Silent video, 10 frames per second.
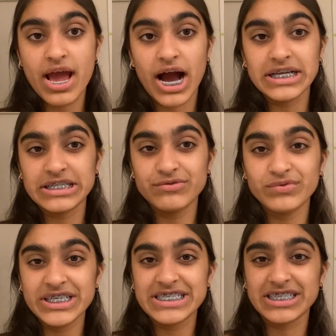I didn't
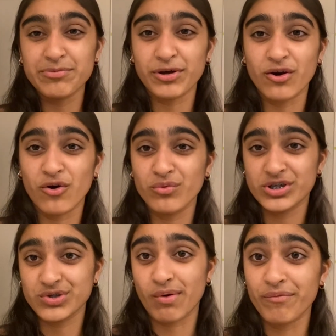really sleep at all,
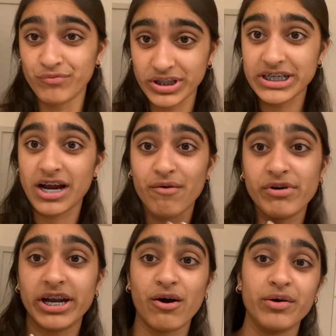which is why I'm really tired
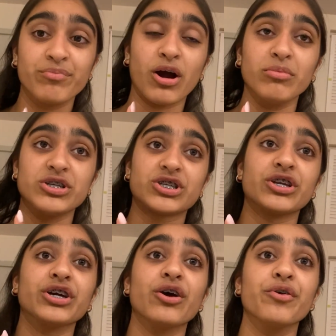right now. I'm probably just
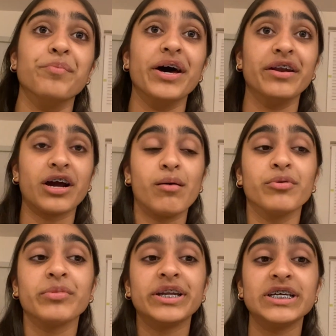gonna go to bed in a couple
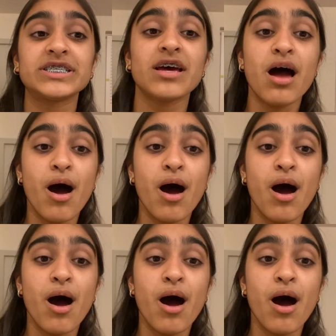minutes.